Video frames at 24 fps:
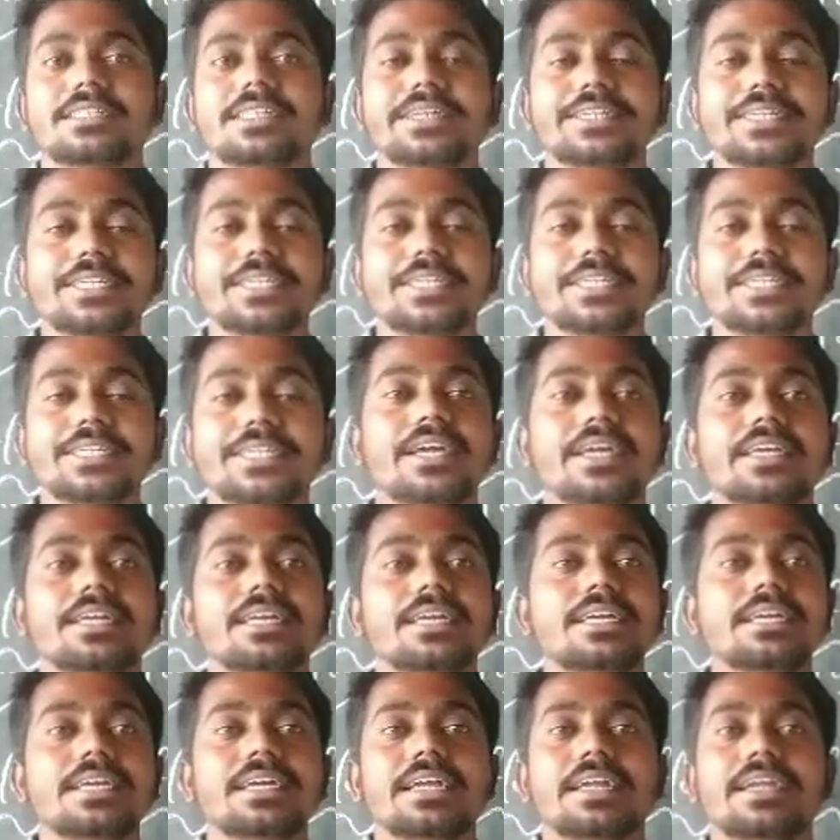That is why
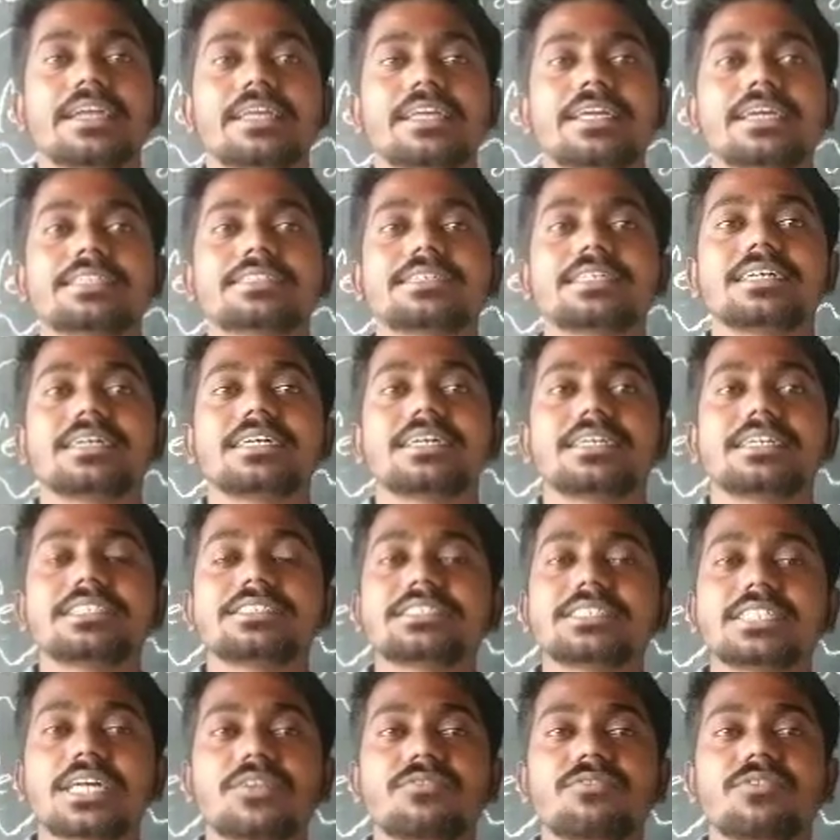near the
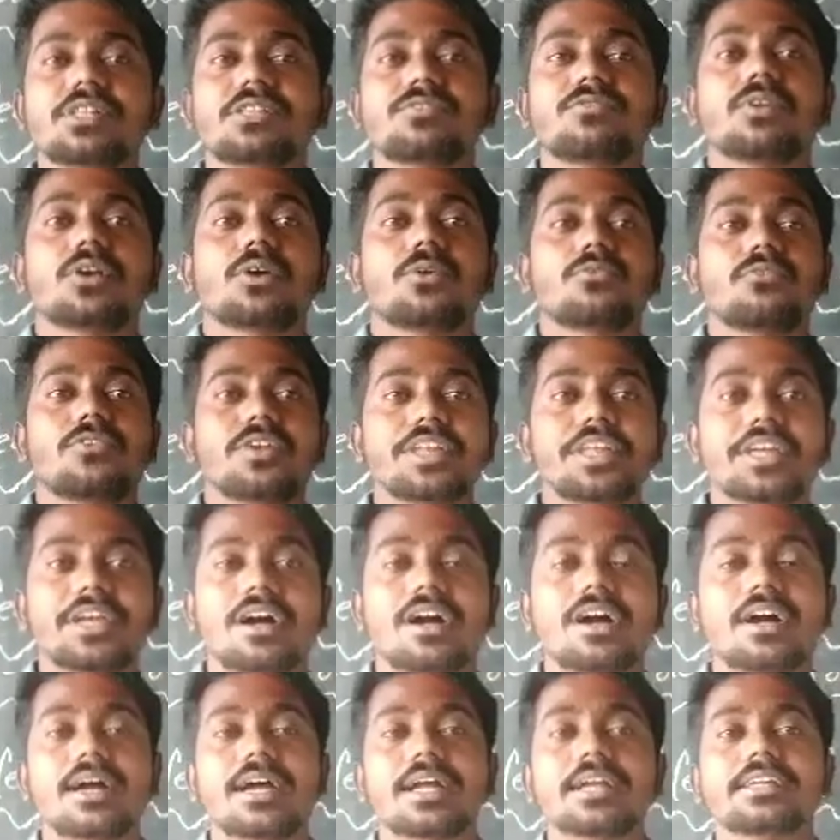earth surface we are very
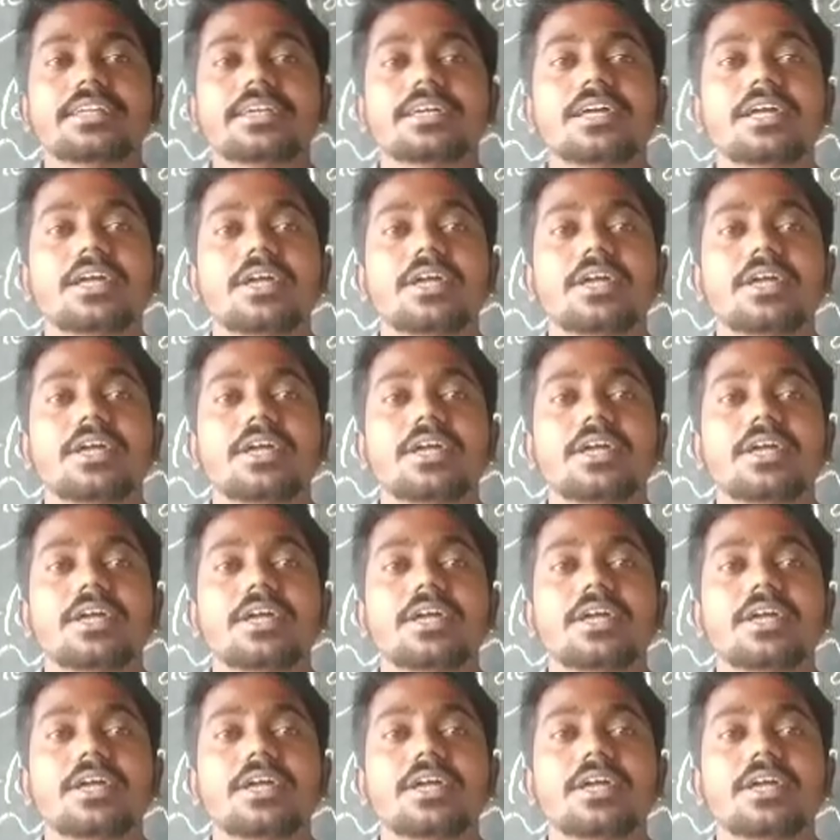hot.